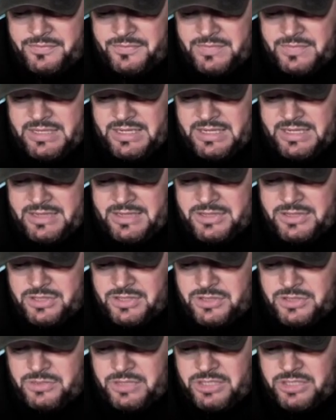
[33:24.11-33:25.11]
They had to
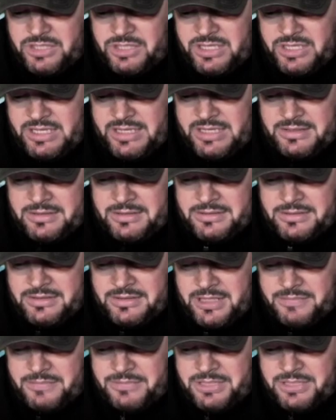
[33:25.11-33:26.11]
stretch that
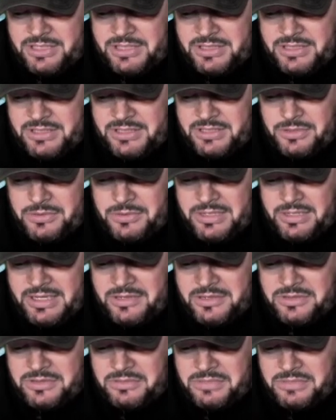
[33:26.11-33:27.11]
up to 62,000